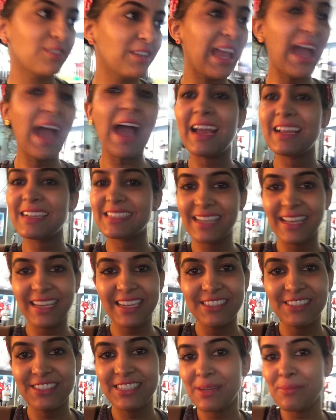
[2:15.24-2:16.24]
yeah, it's like
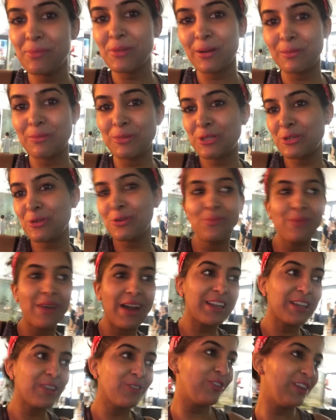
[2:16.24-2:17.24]
a dream come true,
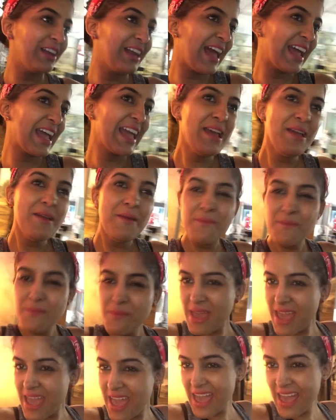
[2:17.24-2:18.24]
man. You feel like,
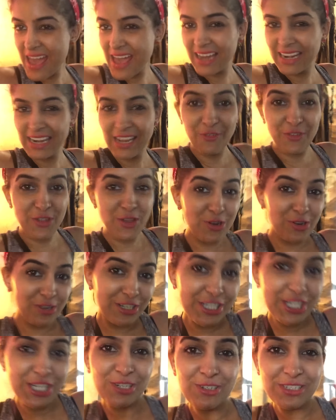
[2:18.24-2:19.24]
man, if you
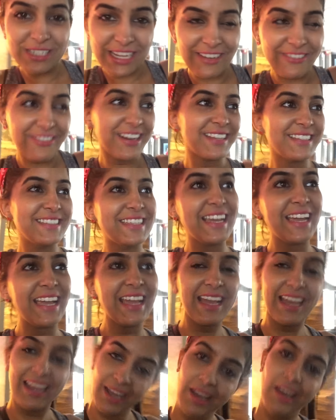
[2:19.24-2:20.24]
could shoot here one
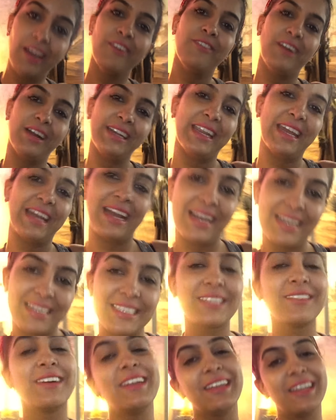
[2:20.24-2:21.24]
day. One day,
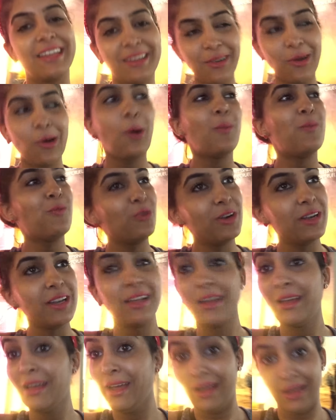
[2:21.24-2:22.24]
guys, one day. Hopefully,
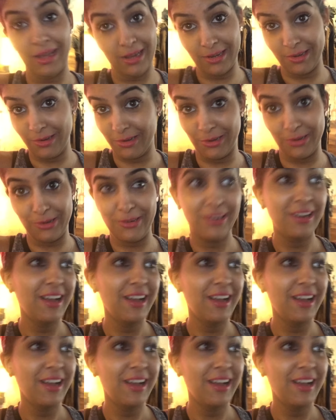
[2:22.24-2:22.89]
I don't know.